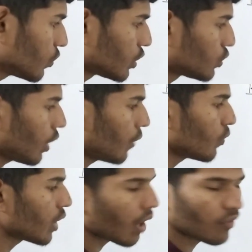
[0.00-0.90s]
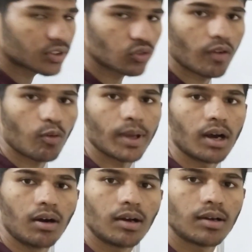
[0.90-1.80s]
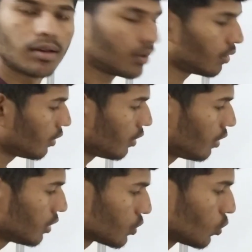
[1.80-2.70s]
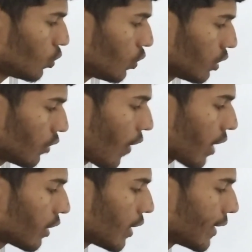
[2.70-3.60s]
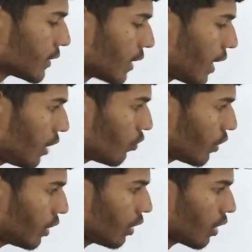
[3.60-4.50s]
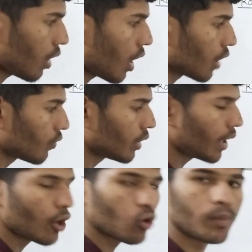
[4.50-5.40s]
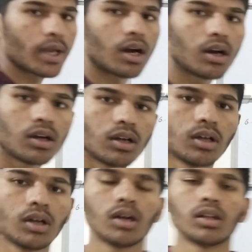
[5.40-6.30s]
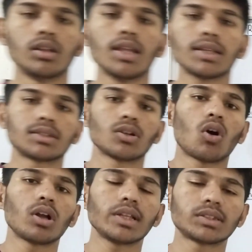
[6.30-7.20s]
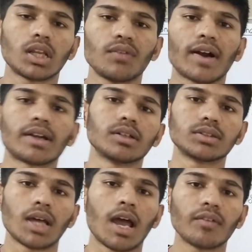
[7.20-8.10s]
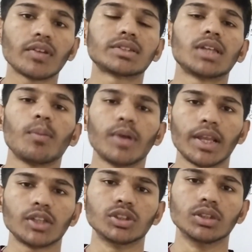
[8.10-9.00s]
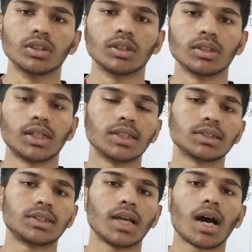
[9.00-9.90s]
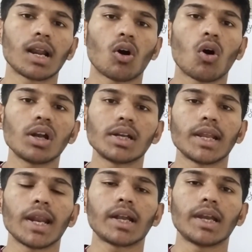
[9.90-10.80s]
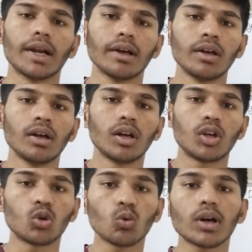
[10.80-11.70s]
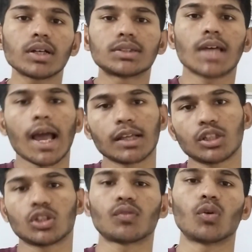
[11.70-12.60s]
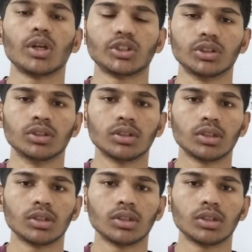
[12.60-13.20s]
is equals to M1 R1 square omega. So the factor, that is L1, R1 and omega, all these three factors have the same direction, that is they are all directed towards the axis of rotation,